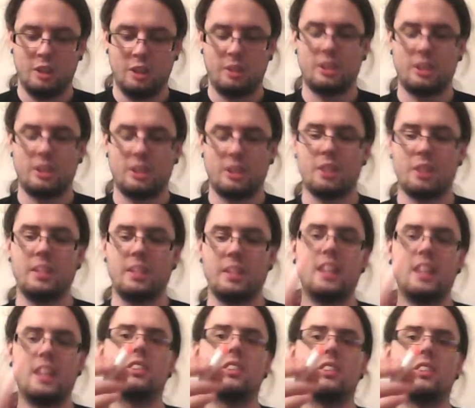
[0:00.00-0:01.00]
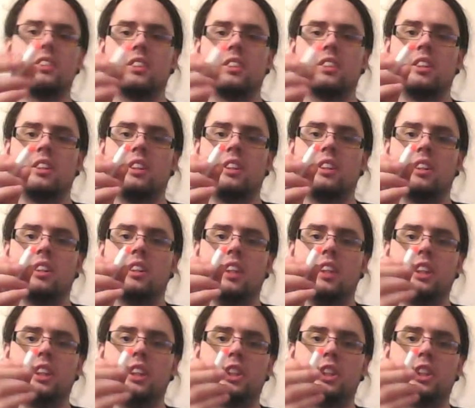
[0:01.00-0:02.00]
Because I mean, that is
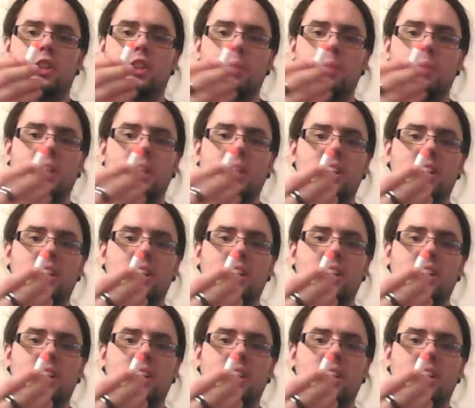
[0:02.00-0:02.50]
trippy.